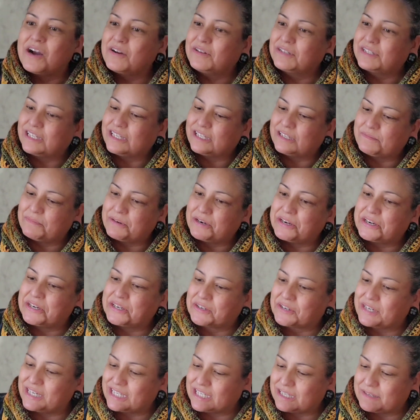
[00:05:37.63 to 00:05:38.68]
Oh, it says
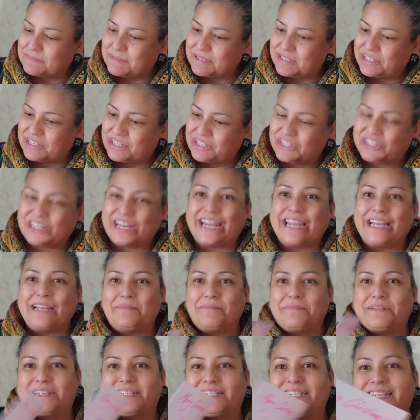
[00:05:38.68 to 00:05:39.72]
Merry Christmas,
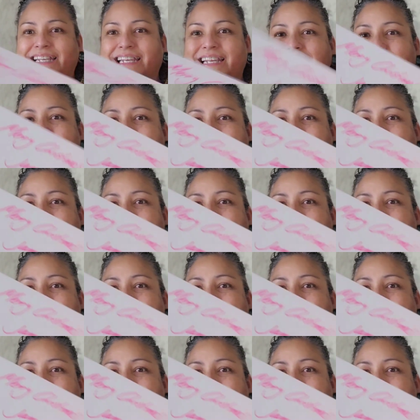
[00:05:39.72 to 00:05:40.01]
James.